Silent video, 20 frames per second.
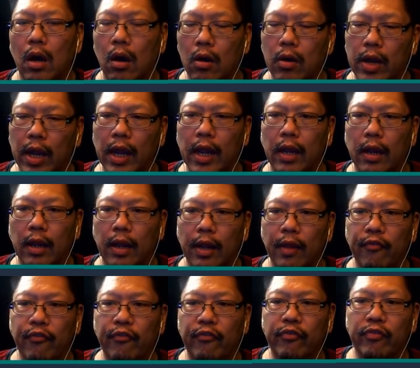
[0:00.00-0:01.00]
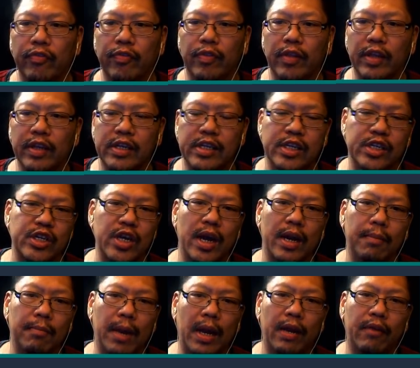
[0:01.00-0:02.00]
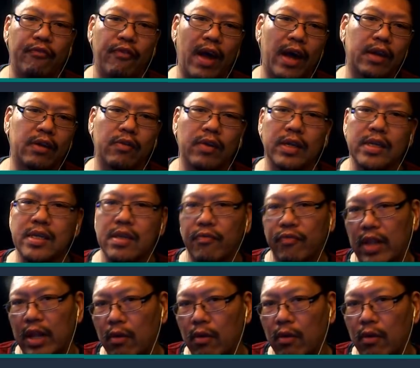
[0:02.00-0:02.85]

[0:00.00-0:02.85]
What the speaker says: Okay, if it's China-made factory and stuff,